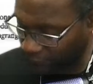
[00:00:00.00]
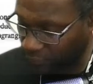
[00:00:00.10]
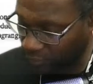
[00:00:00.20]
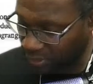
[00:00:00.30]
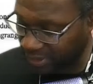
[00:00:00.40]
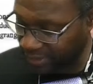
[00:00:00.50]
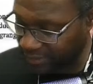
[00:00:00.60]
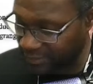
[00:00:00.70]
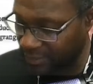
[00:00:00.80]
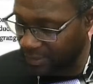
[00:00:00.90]
full
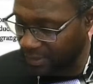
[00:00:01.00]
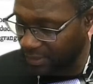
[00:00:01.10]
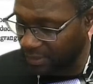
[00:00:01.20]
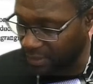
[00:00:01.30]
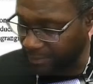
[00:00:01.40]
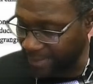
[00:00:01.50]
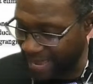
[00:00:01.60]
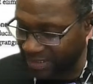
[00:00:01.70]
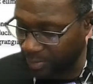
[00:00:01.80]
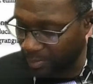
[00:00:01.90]
length, the
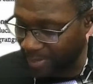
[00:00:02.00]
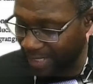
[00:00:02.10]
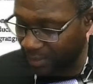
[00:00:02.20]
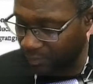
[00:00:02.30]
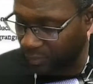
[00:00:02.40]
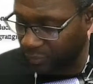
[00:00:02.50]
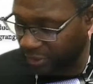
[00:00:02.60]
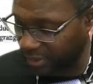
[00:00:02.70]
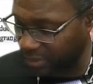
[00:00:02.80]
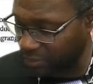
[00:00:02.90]
maximum height will
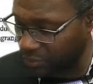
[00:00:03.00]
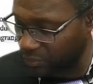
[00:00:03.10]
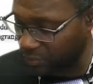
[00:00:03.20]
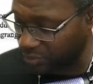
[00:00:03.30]
change,